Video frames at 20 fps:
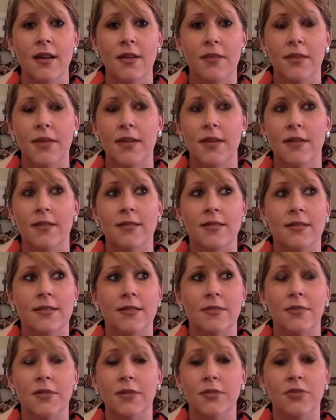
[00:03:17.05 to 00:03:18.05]
Because
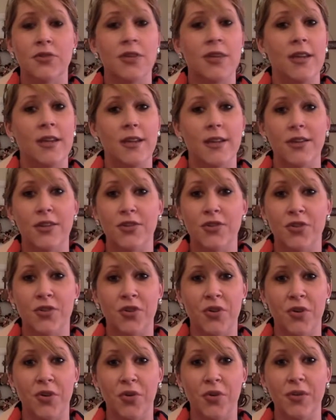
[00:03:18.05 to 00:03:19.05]
sometimes you can't
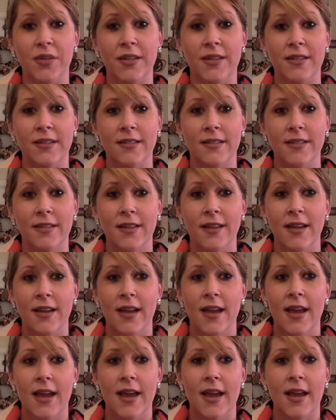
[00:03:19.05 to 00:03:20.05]
control it.
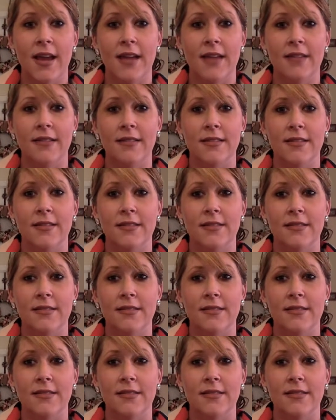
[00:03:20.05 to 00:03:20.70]
And,